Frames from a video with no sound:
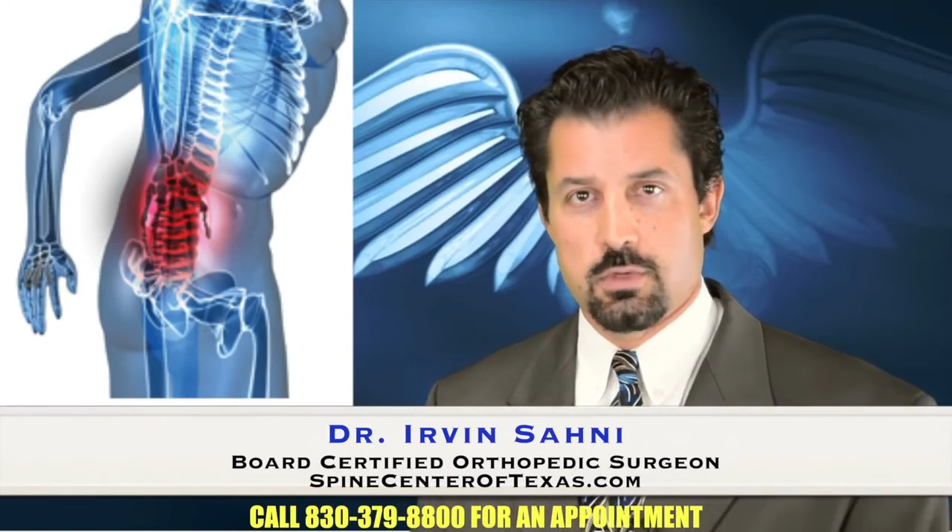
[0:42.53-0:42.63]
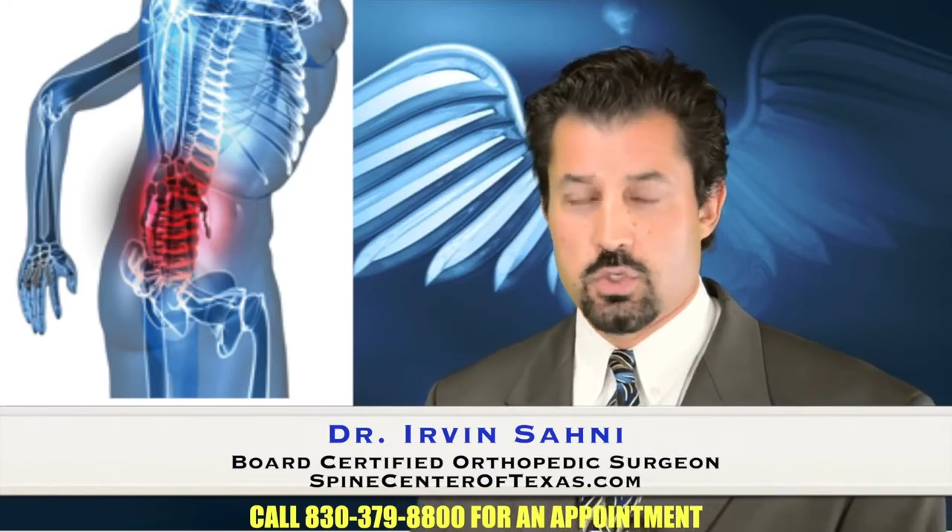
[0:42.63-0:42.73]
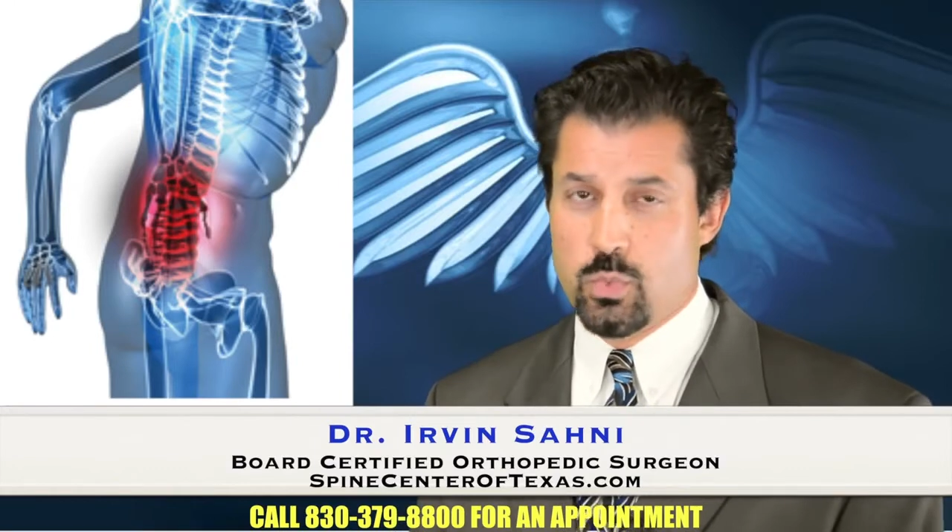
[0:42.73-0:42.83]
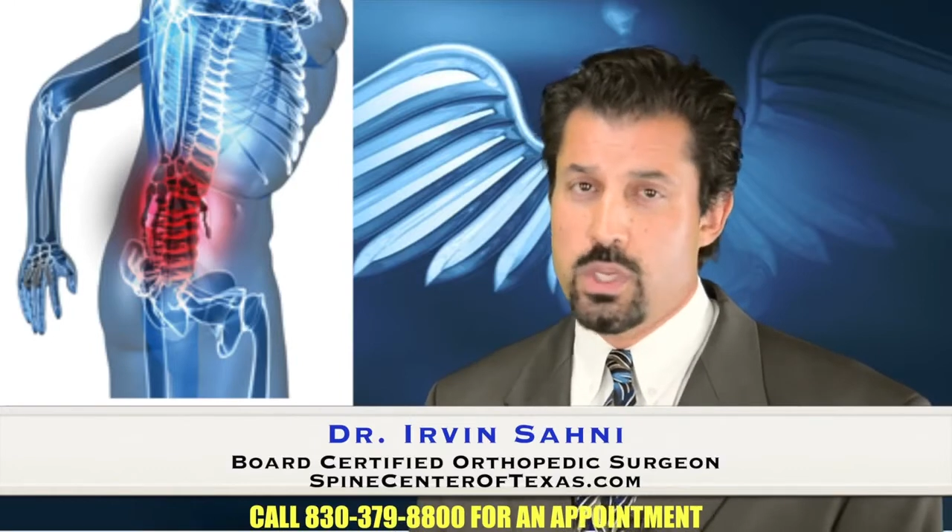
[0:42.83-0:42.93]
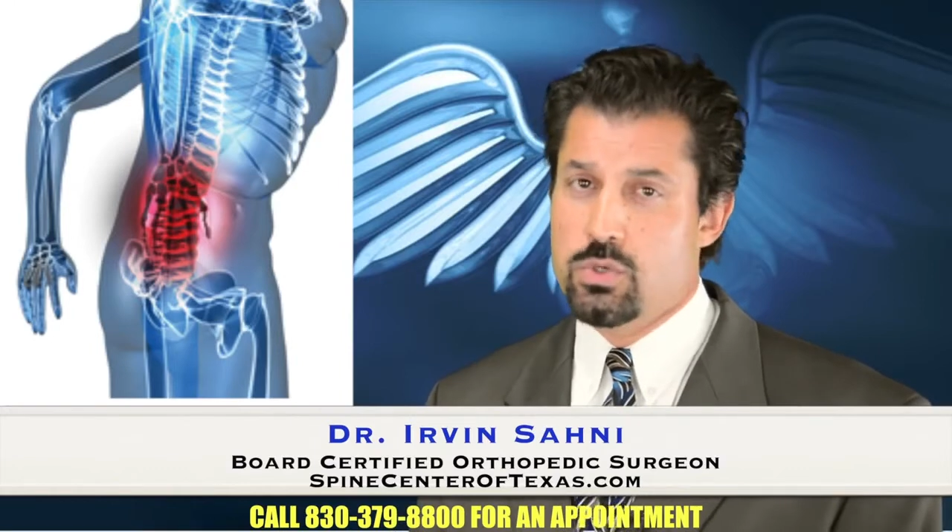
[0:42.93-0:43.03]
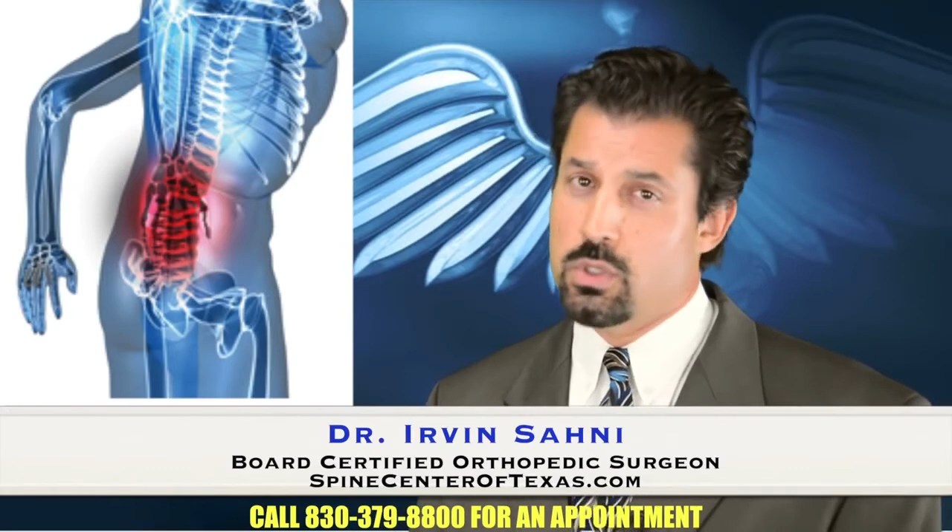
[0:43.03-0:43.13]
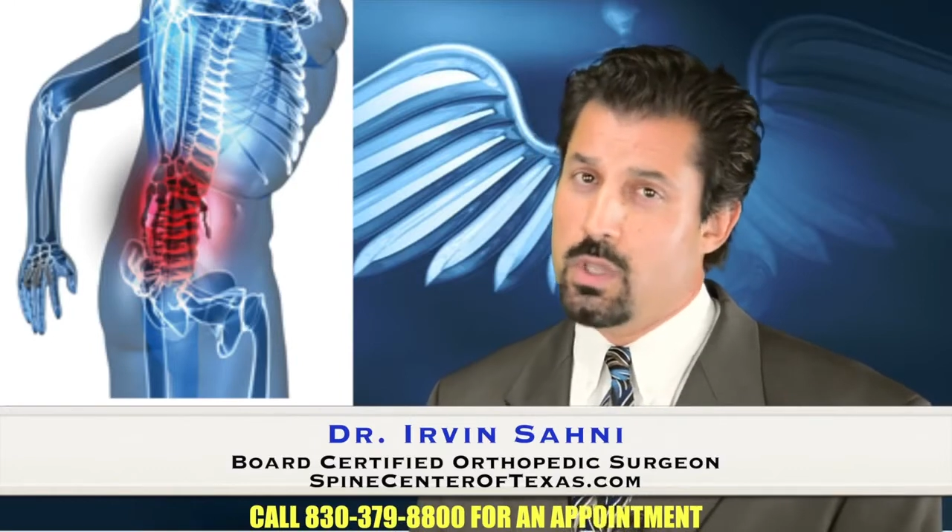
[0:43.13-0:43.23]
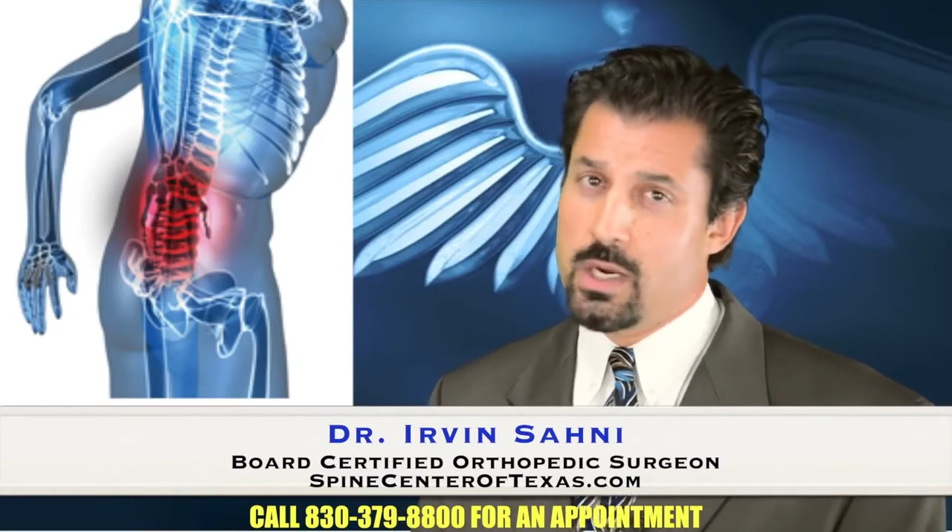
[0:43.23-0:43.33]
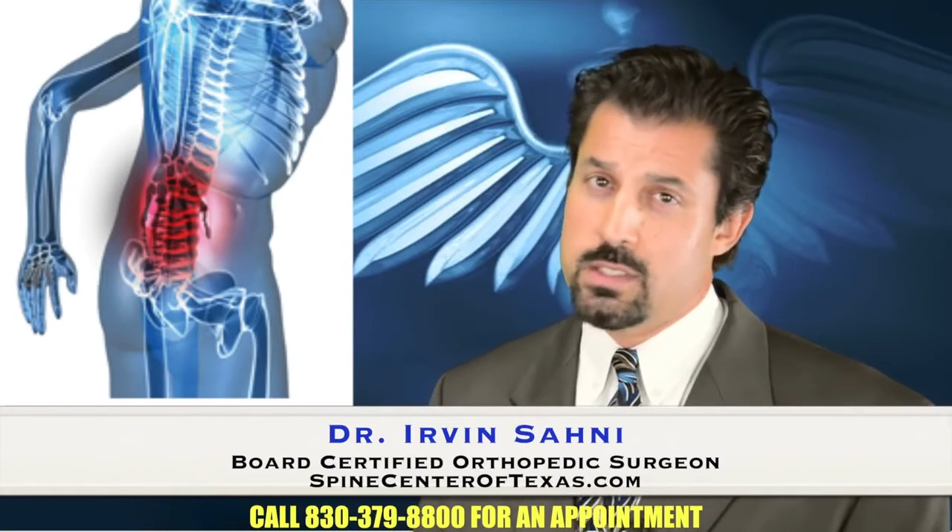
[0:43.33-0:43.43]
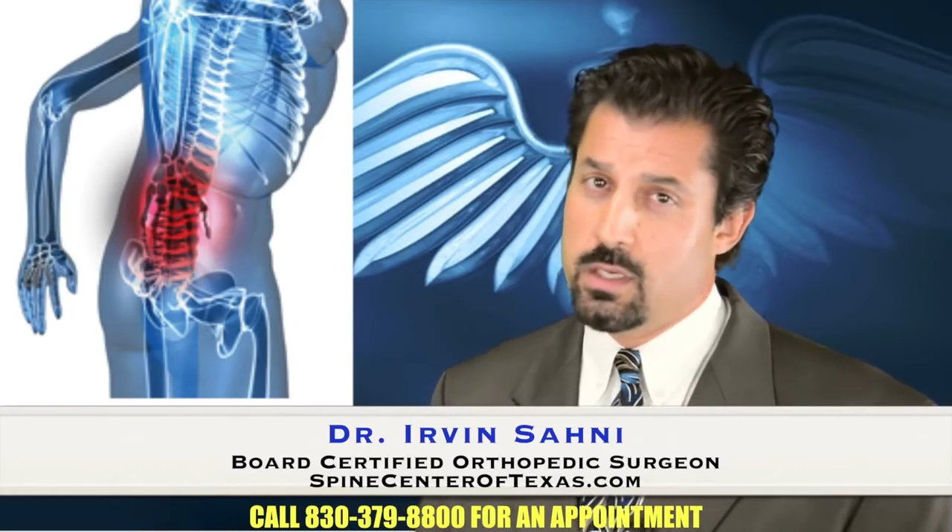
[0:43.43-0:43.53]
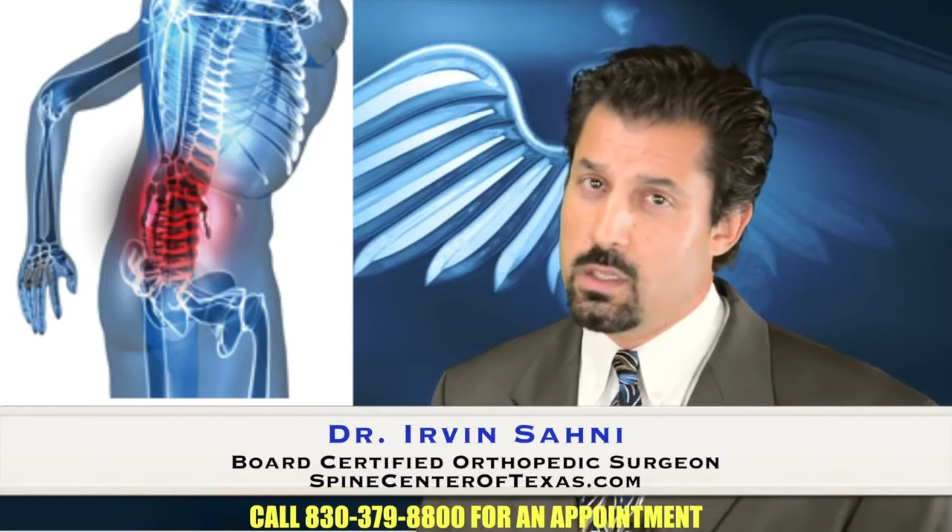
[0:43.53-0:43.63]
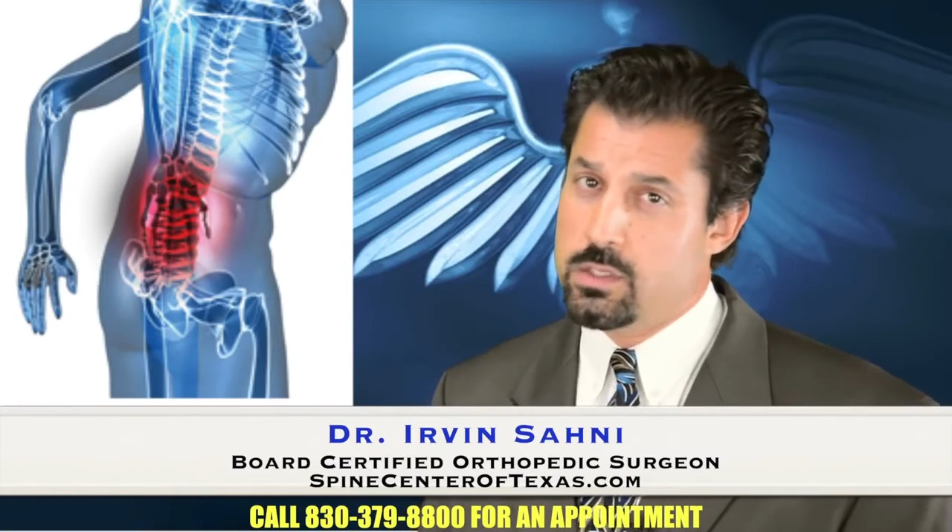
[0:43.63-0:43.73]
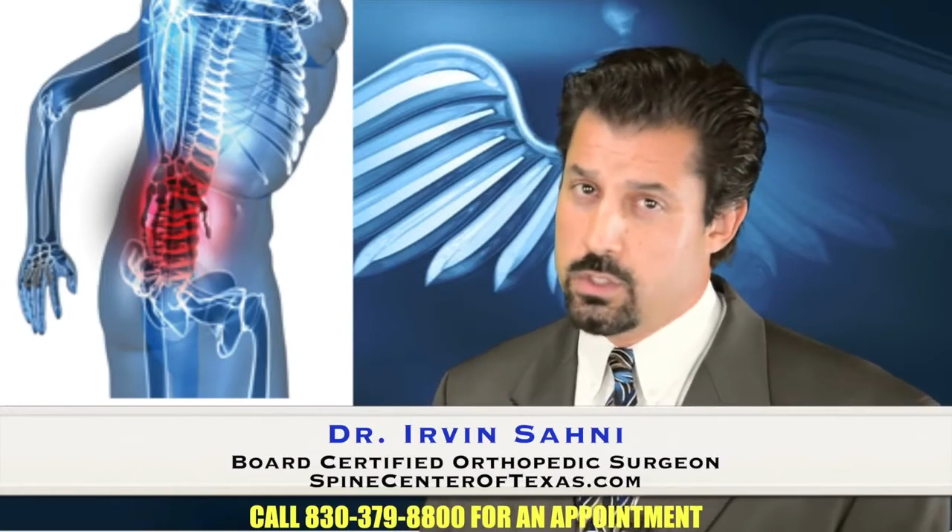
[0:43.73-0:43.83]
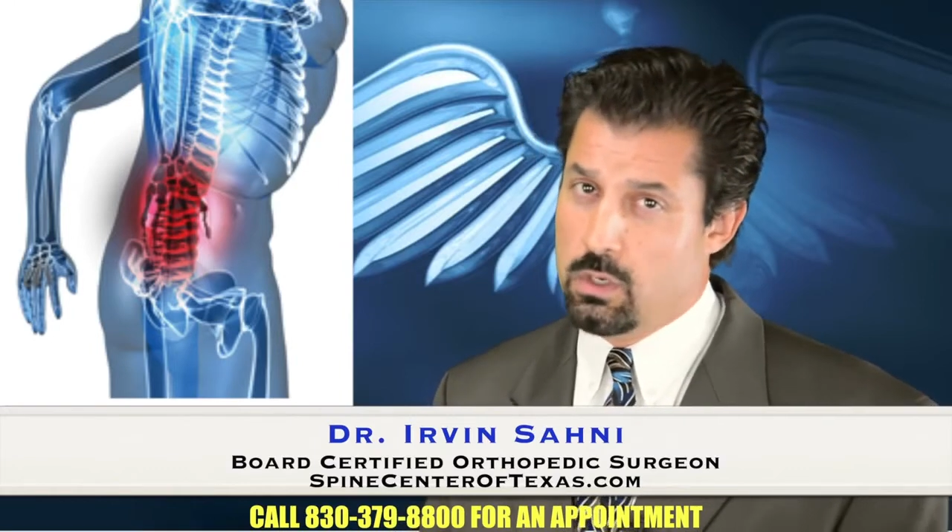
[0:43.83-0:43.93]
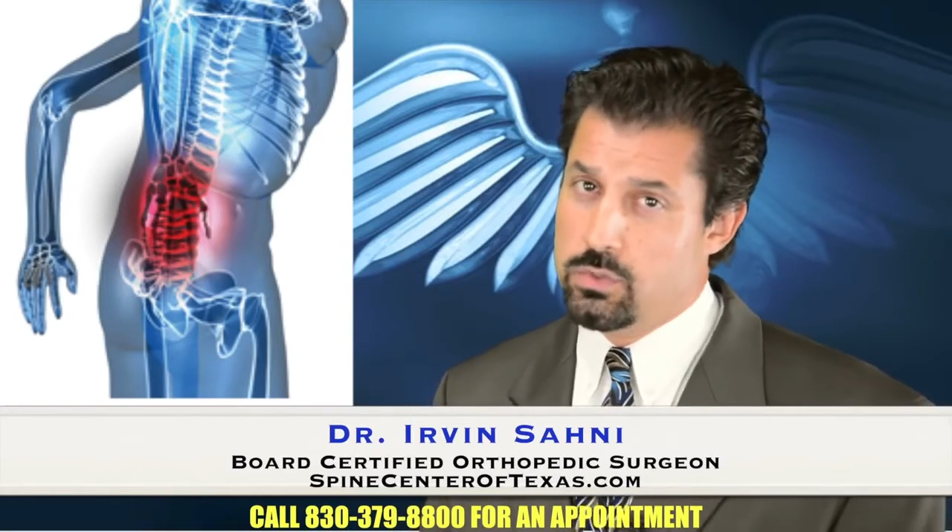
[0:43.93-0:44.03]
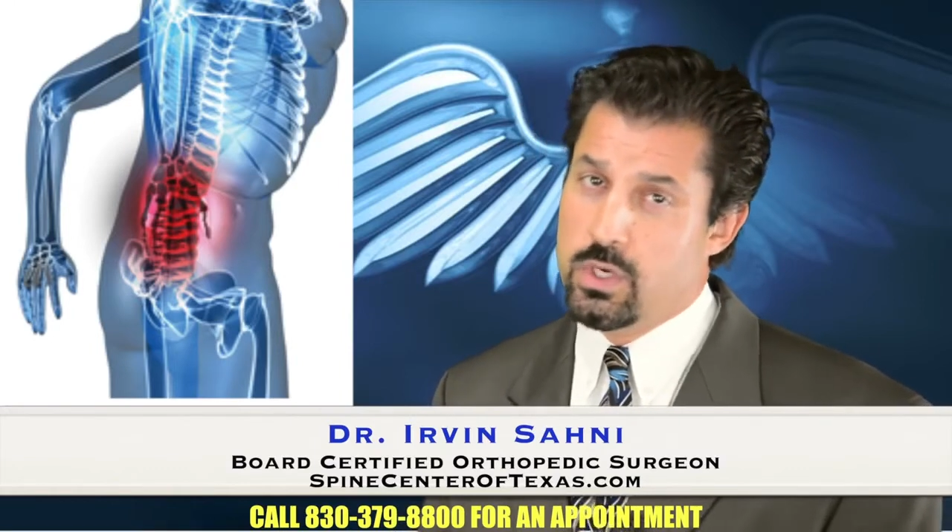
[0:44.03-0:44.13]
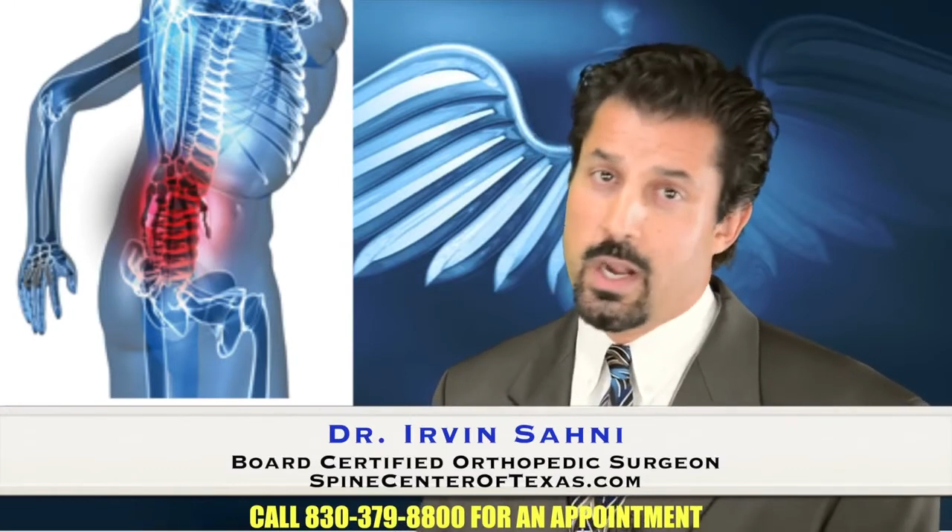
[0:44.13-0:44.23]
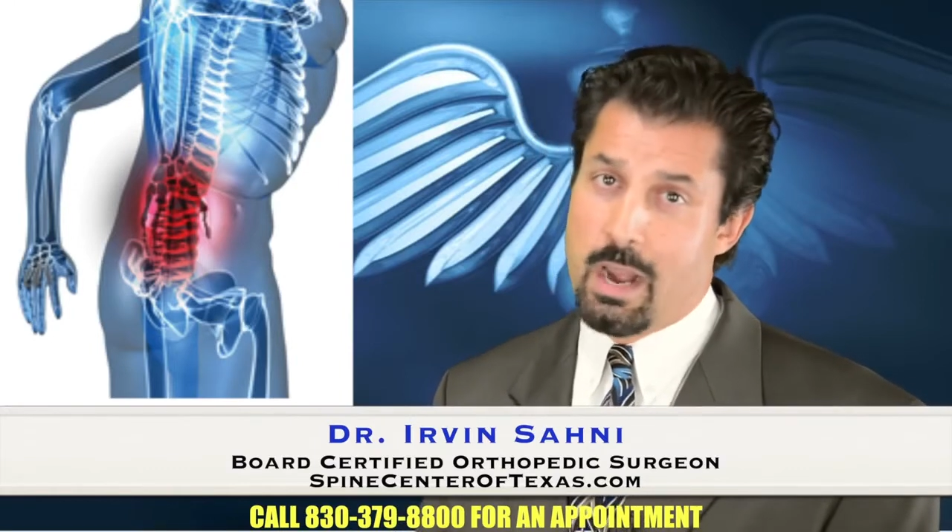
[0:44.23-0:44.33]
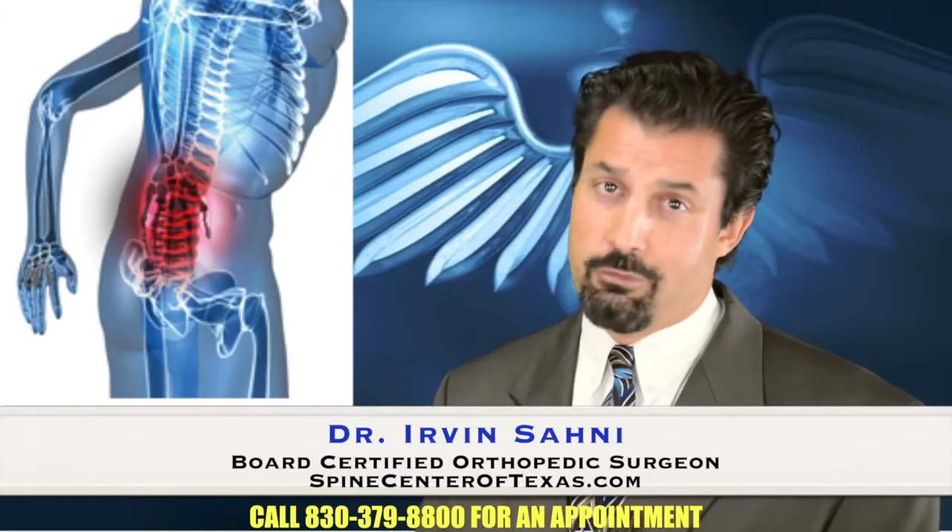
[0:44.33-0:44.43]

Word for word: because we use a lot of TLSOs in an